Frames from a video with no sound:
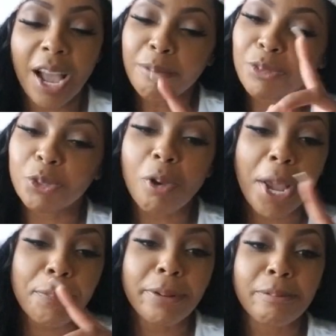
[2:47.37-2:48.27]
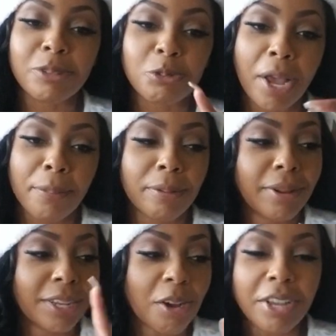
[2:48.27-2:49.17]
I'm swiping. I'm
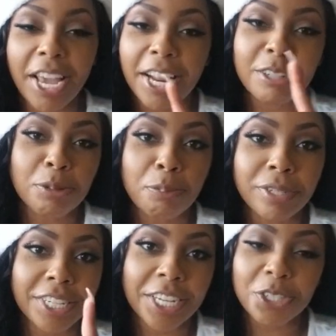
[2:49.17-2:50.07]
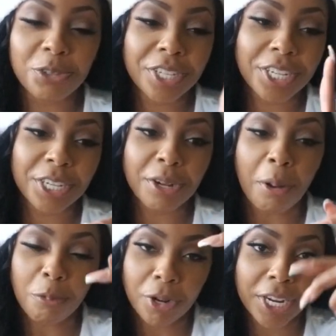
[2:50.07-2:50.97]
like, okay, there's some potential here.
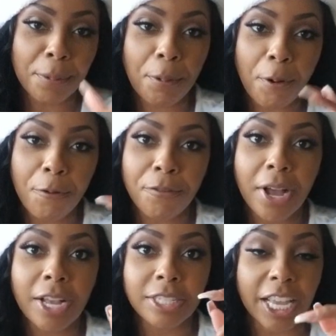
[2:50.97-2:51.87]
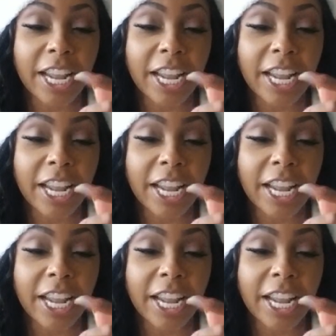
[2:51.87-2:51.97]
I'm reading profiles.